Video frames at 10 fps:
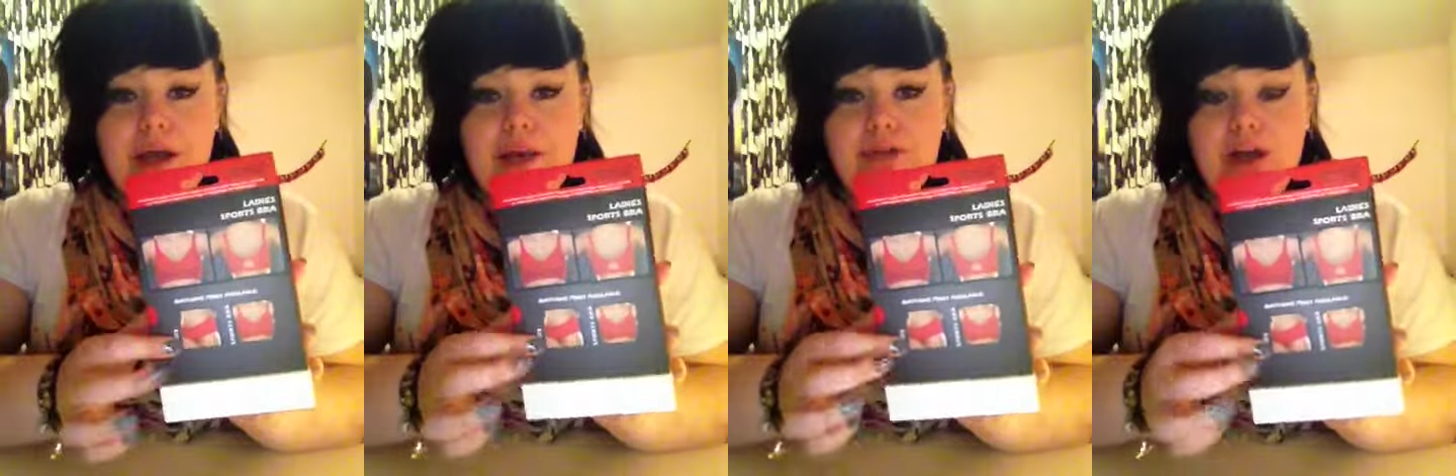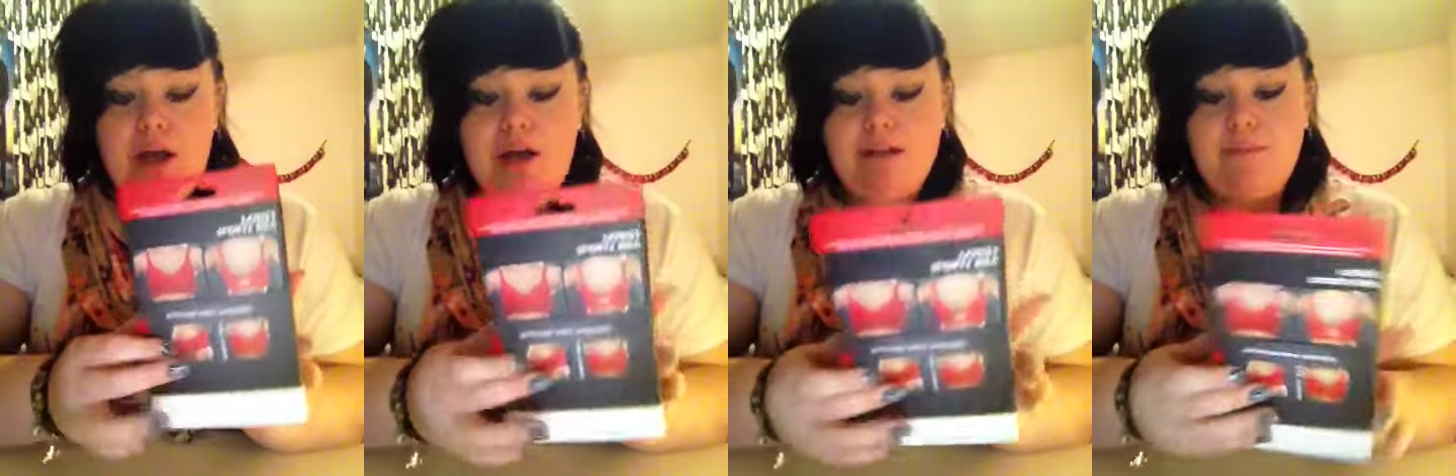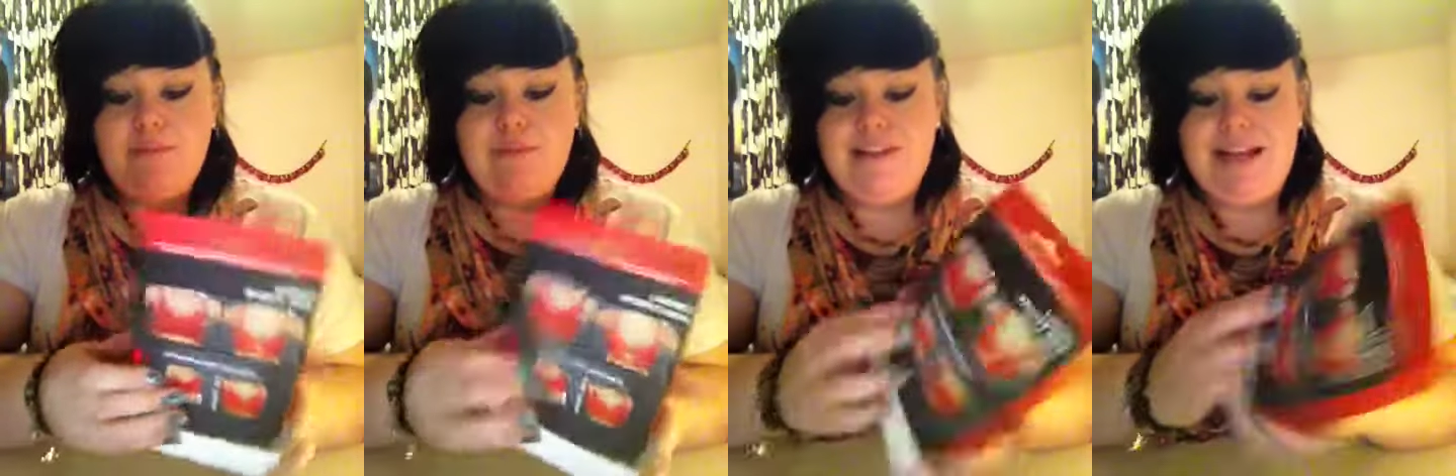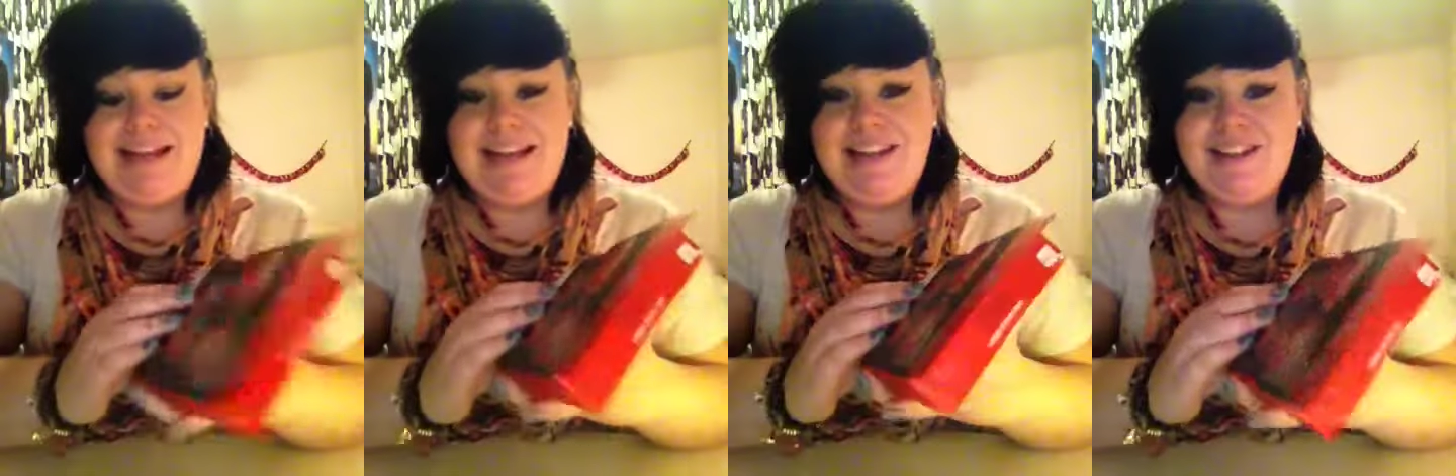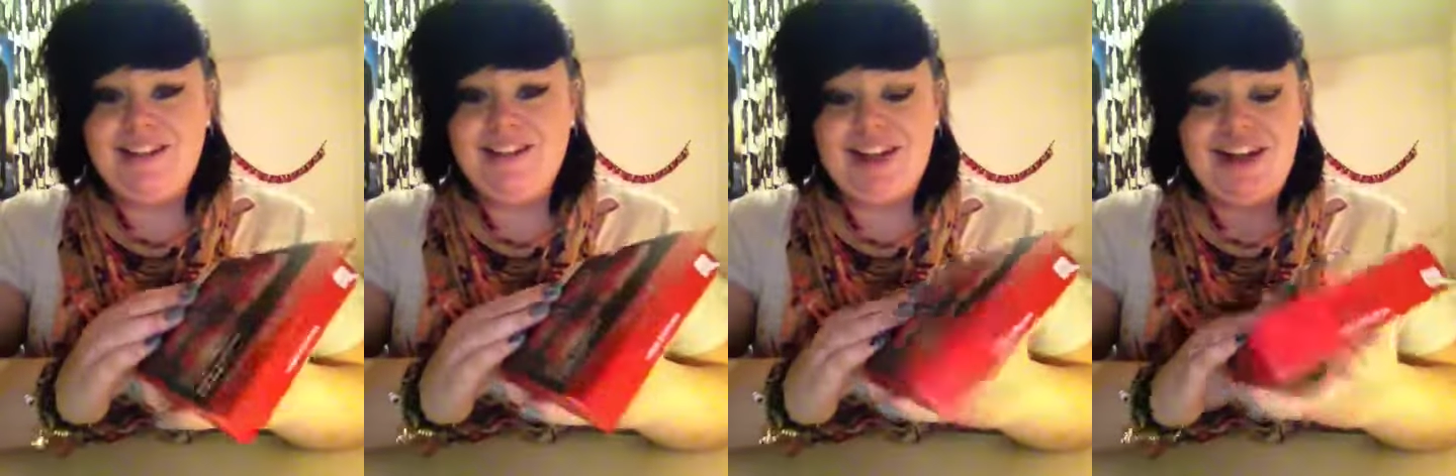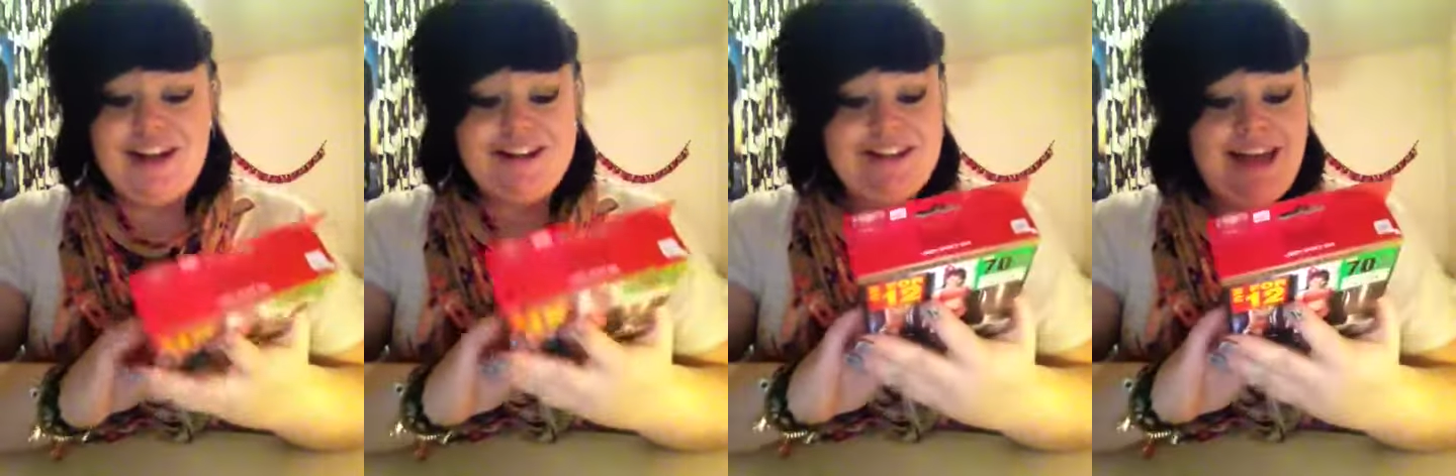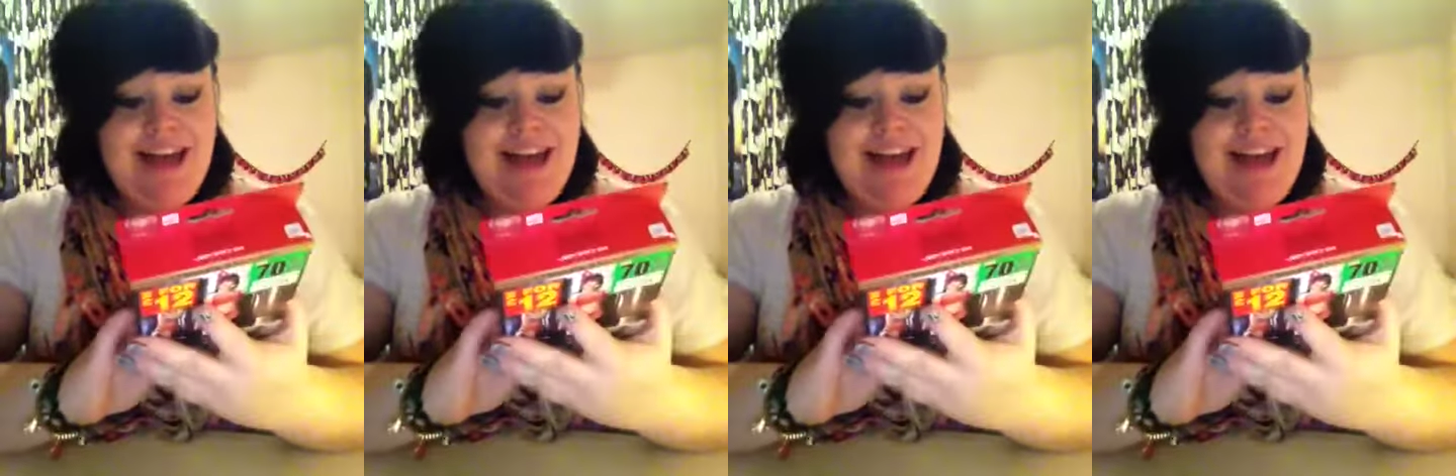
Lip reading: shorts, but they're like knickers, the shorts.